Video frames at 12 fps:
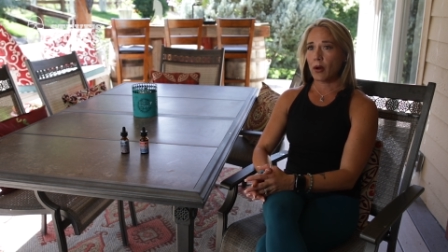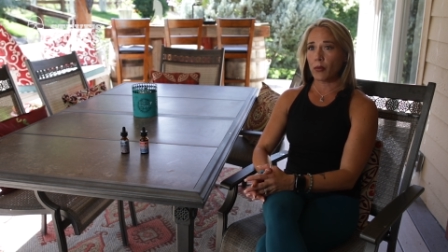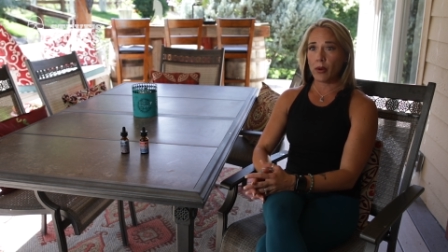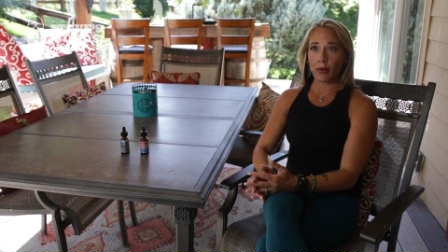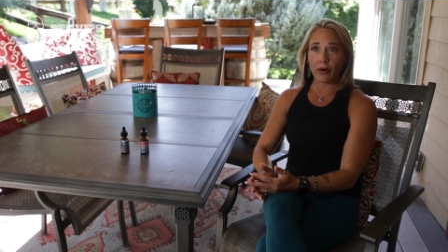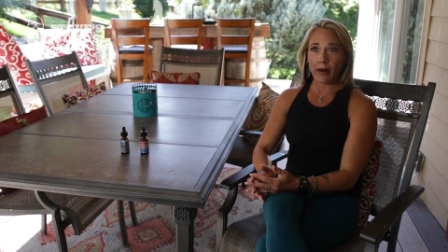And
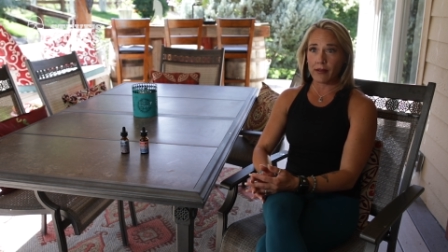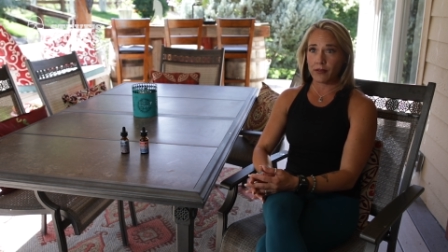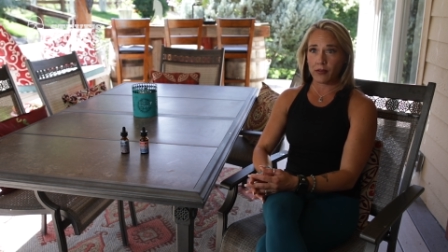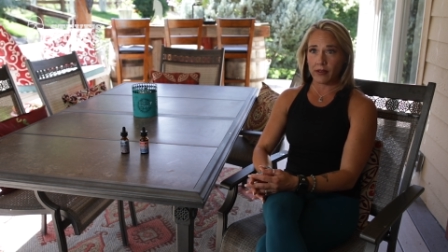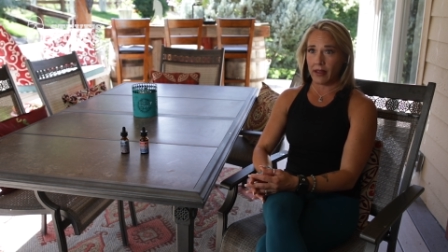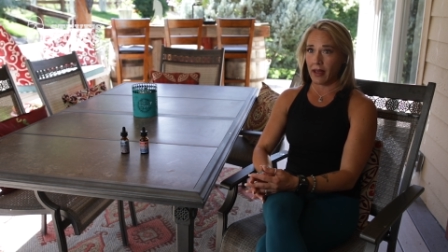we were
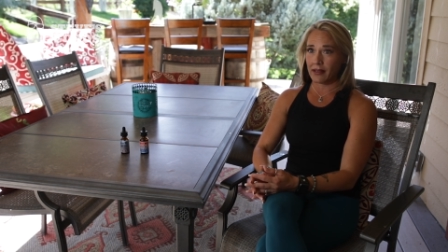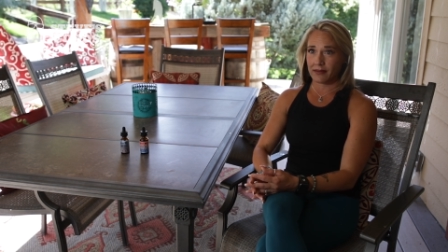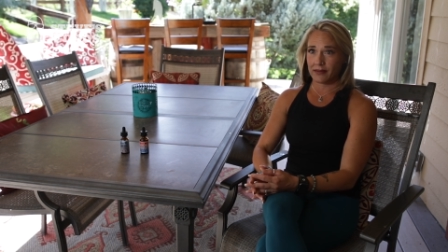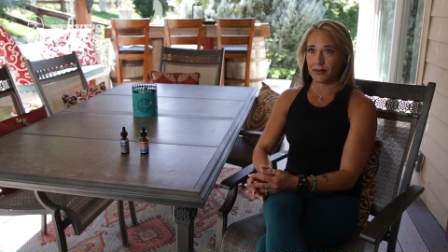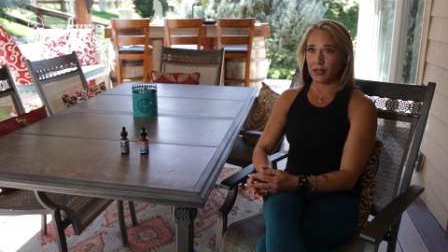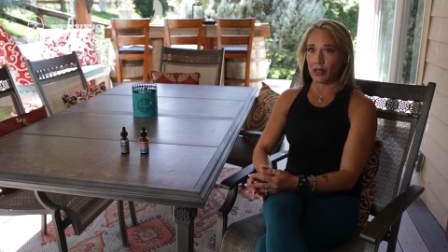grateful for that.
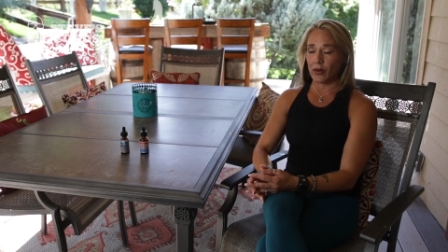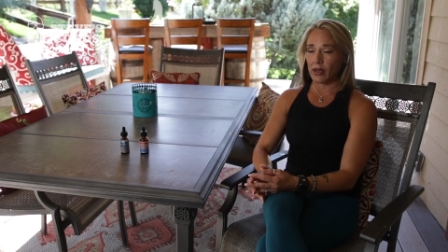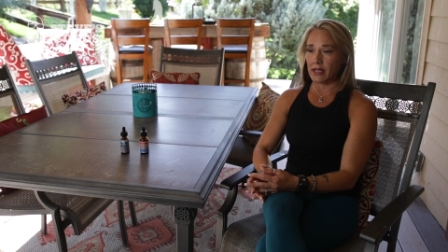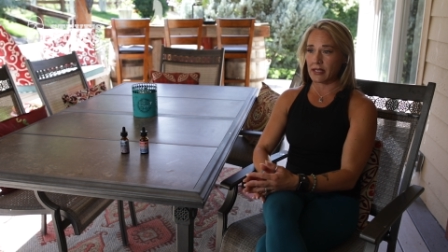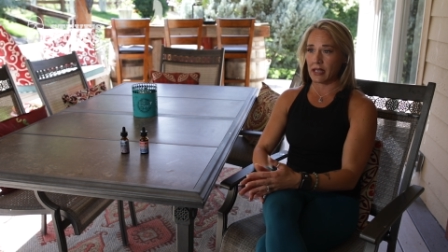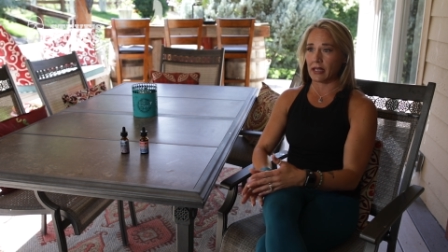
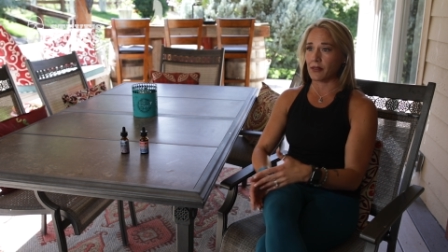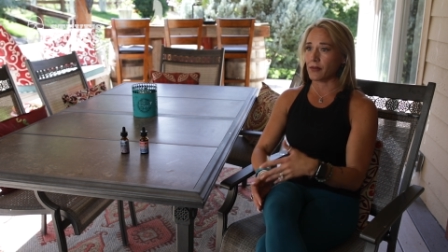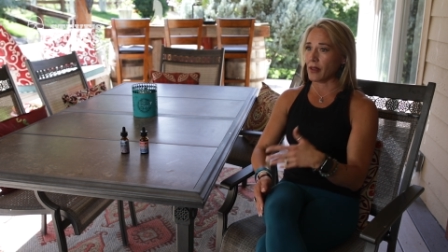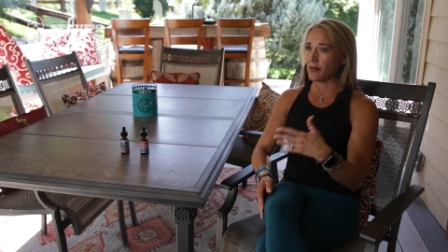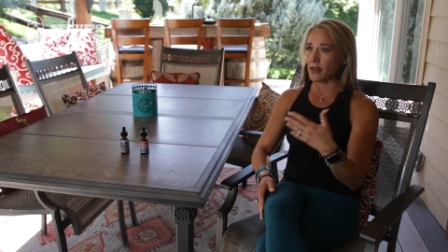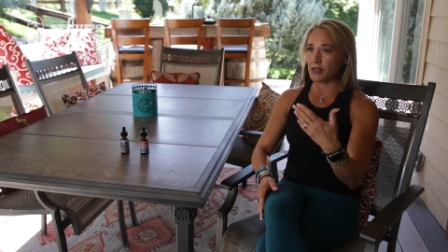He said
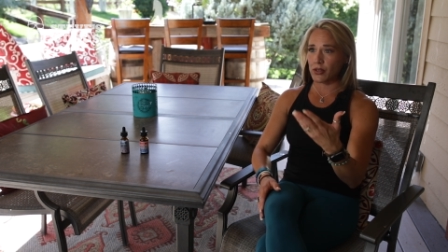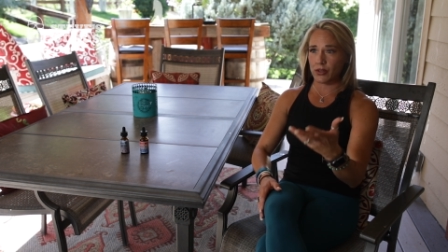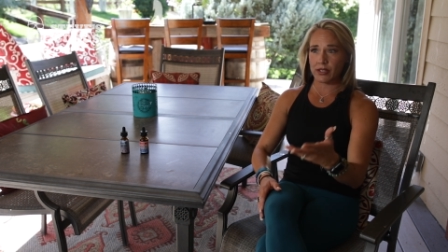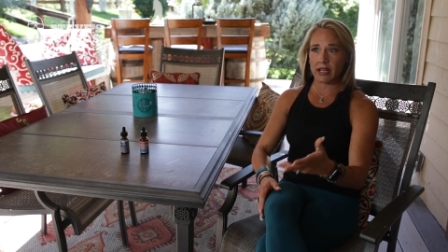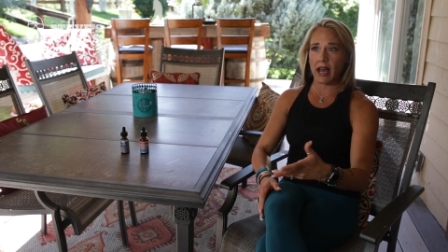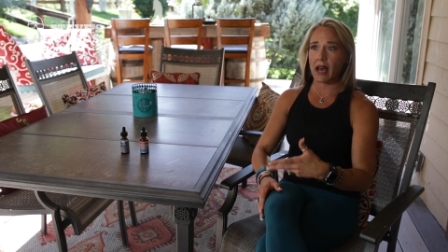if he
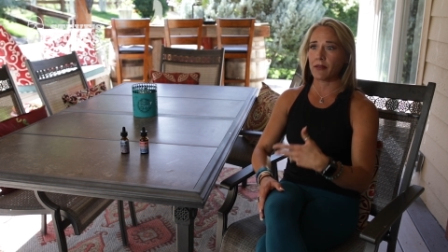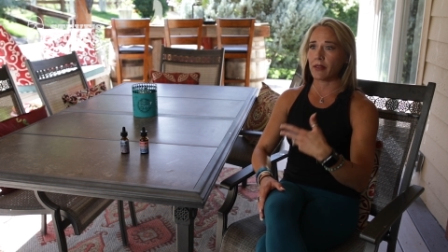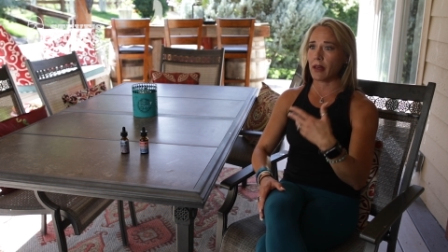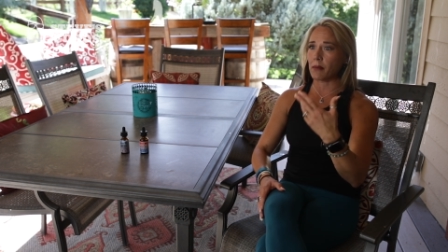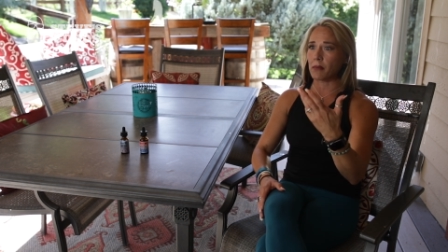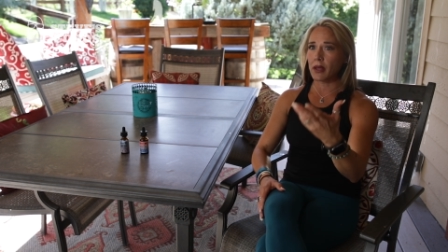starts to have
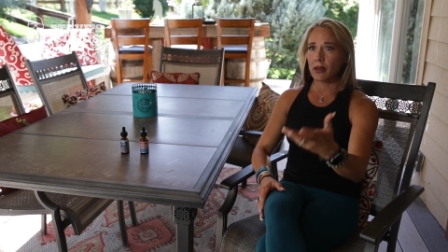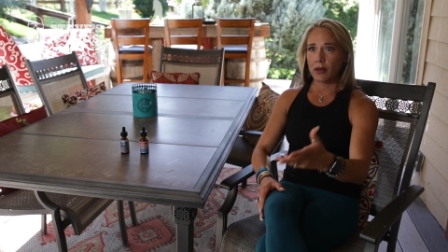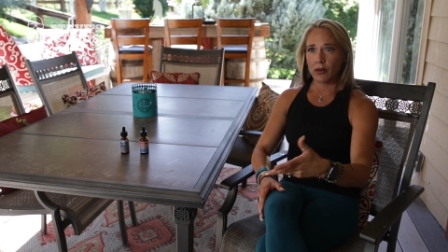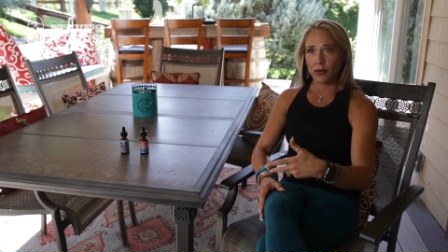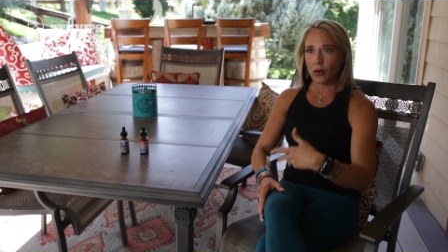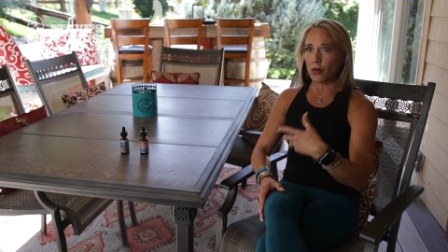them
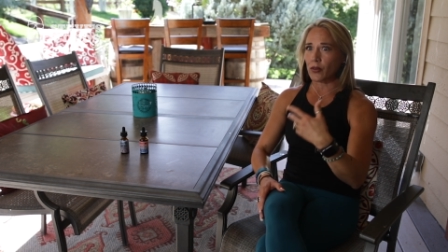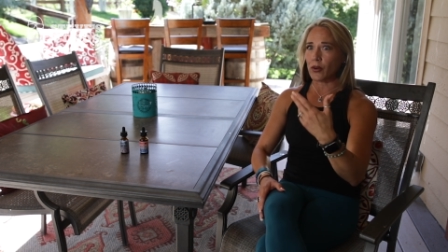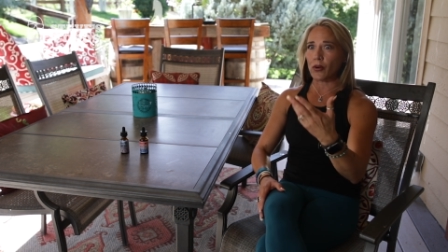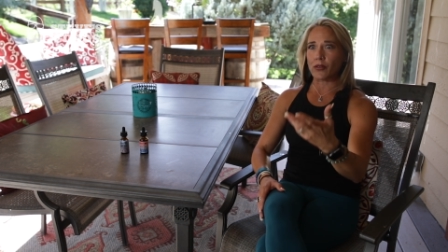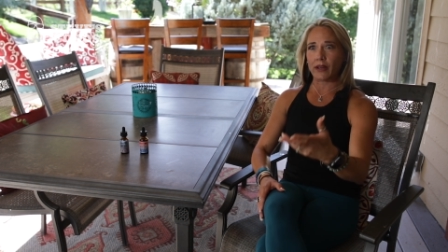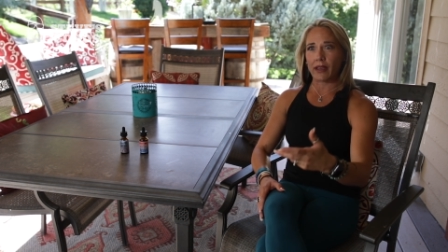over and
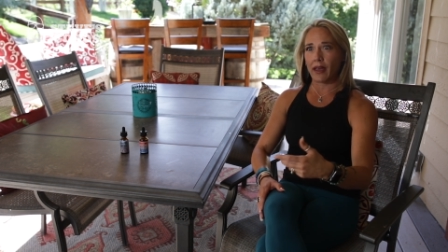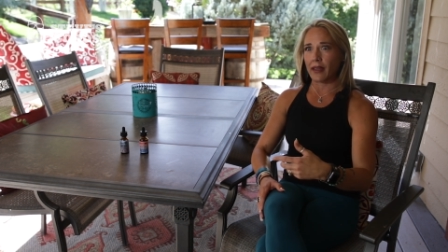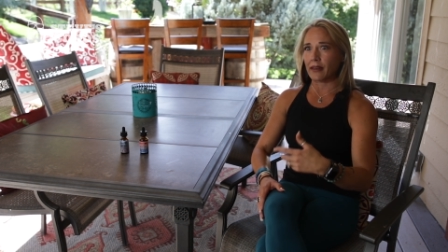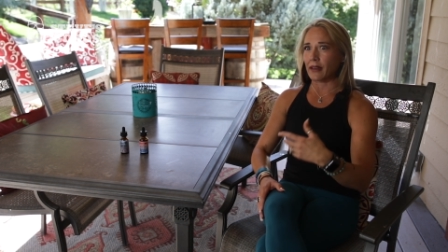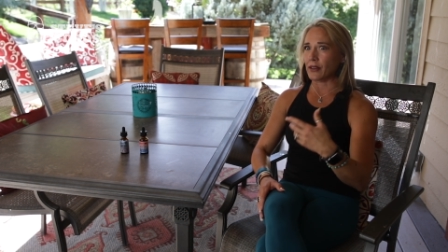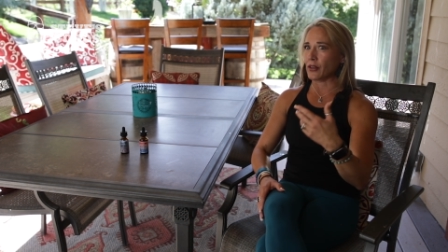over
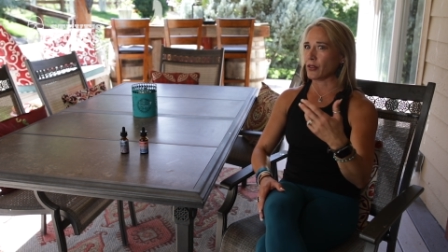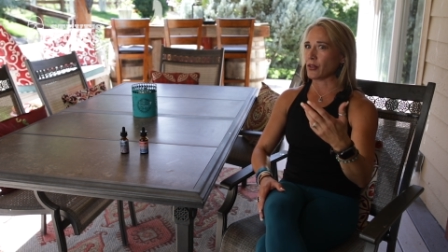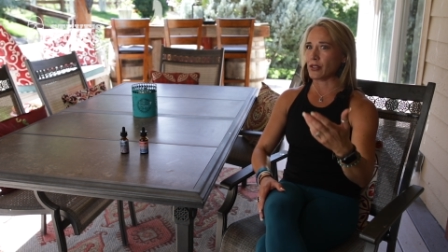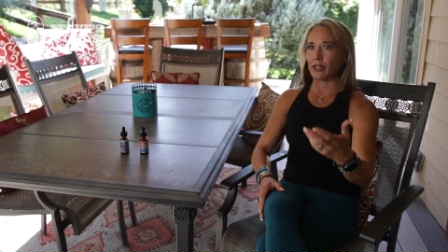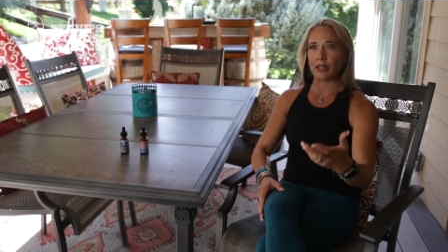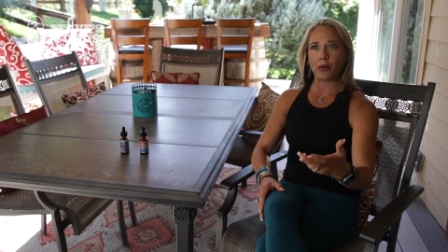again, and
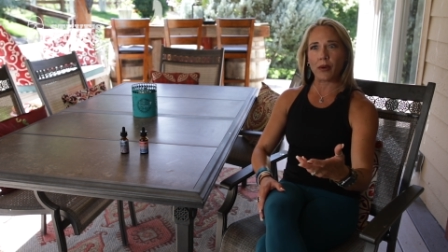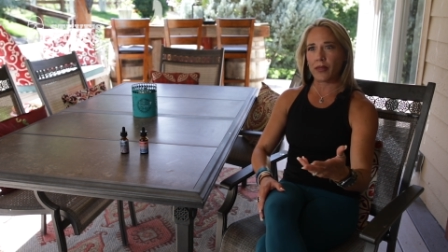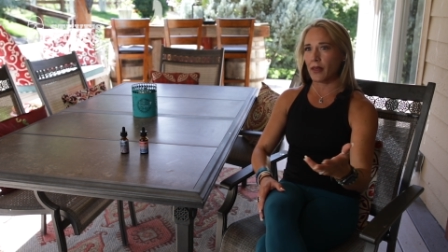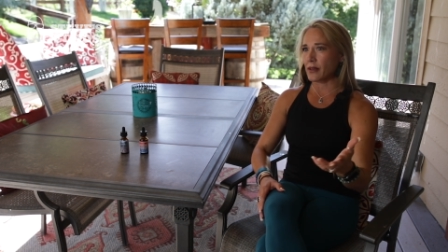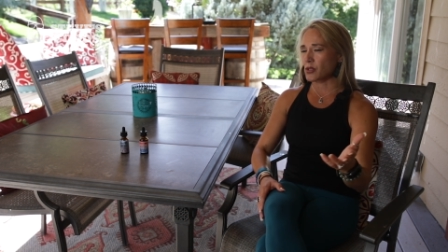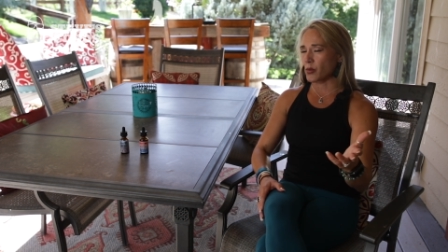you're dealing with
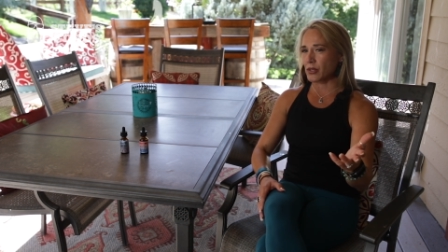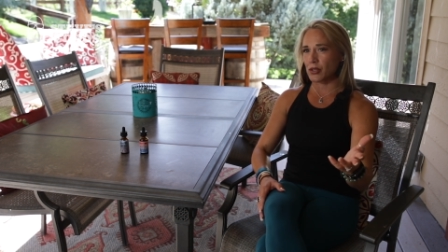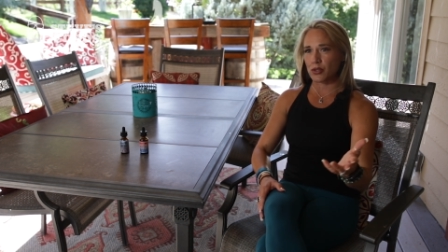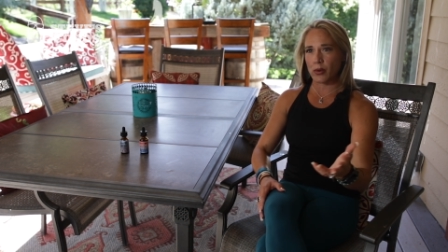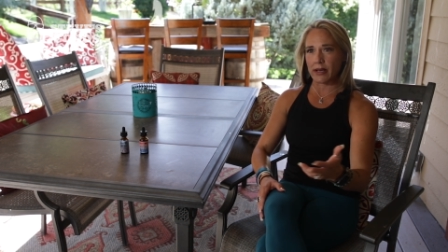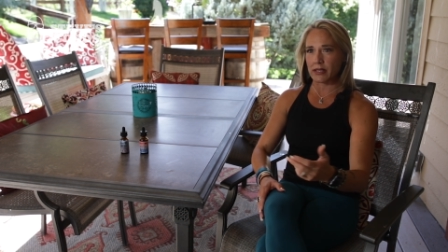this once
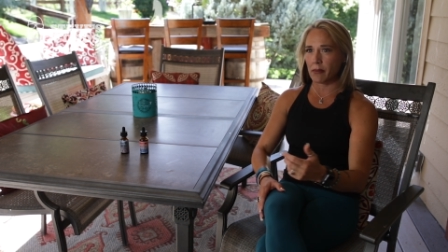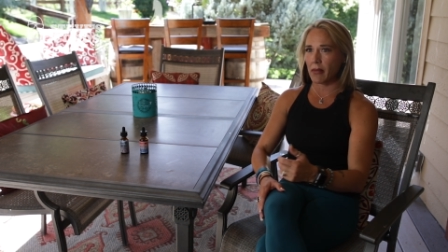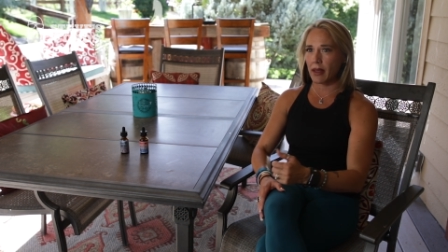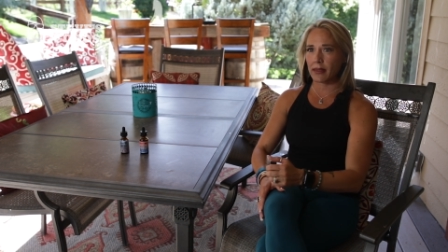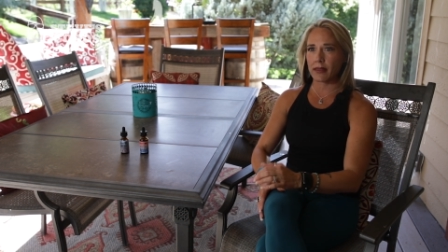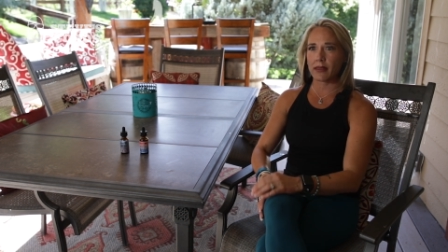or twice a
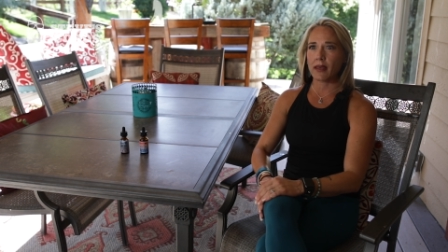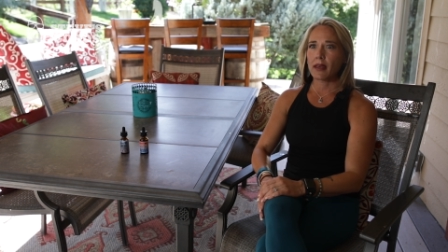month,